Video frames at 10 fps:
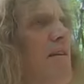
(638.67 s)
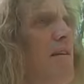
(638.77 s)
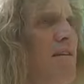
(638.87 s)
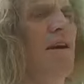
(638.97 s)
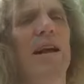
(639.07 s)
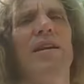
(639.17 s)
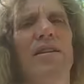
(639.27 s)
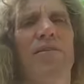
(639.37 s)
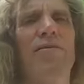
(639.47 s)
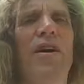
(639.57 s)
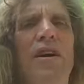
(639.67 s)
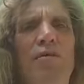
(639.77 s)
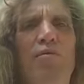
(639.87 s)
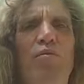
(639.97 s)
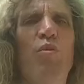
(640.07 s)
until I got on the
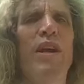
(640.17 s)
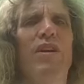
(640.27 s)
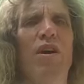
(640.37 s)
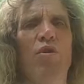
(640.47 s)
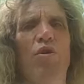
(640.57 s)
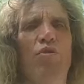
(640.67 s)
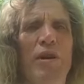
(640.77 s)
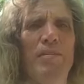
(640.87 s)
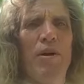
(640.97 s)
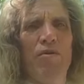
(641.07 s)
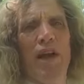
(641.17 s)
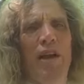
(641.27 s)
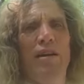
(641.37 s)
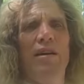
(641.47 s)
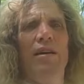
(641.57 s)
fucking weirdo creepo
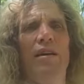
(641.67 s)
net